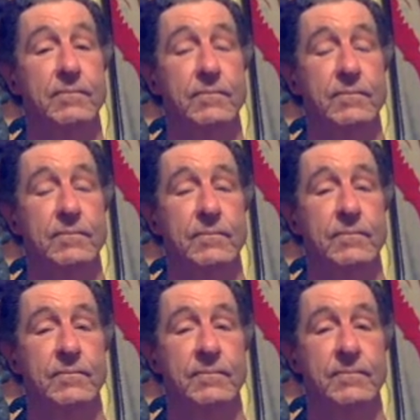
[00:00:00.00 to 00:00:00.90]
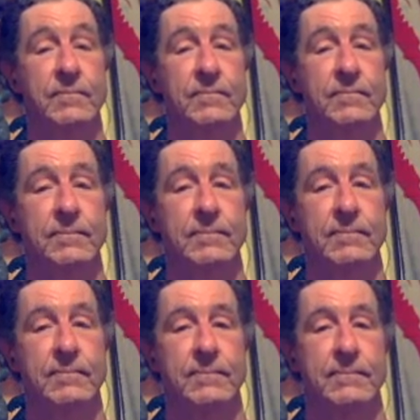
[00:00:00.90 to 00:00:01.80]

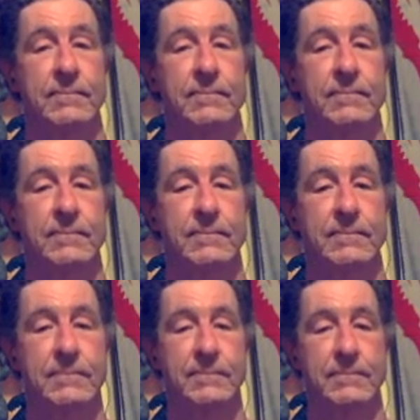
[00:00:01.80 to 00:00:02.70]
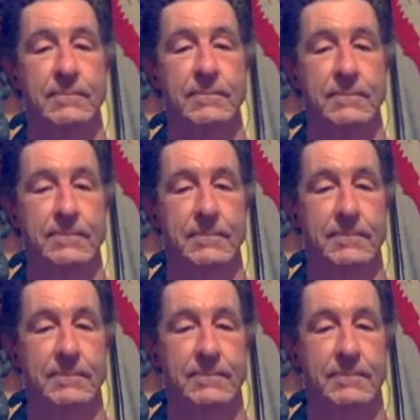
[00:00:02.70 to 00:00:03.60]

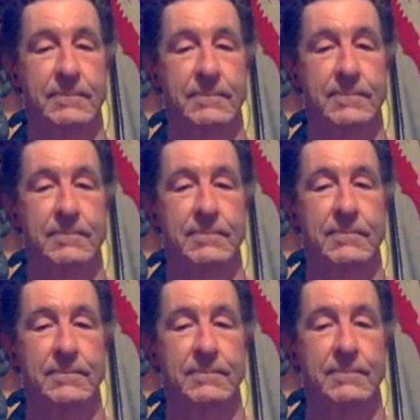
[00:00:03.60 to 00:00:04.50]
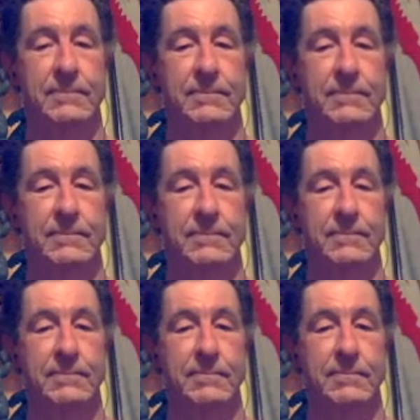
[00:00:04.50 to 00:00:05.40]

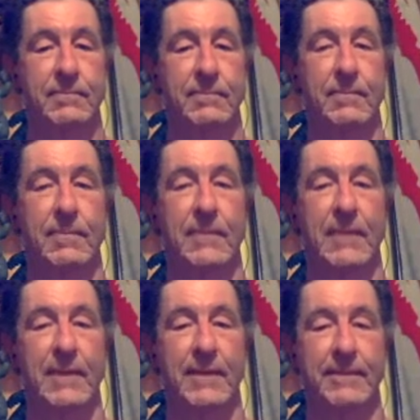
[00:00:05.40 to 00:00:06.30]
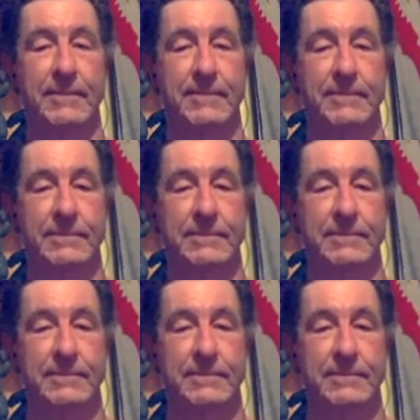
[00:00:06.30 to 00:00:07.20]

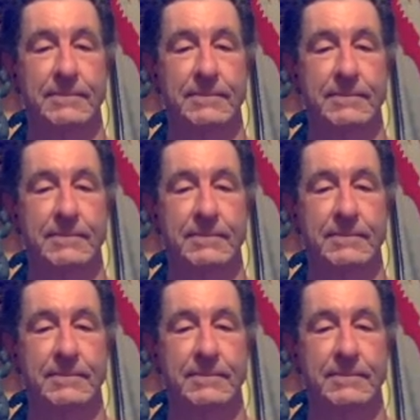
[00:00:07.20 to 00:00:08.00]
The person shown says nothing.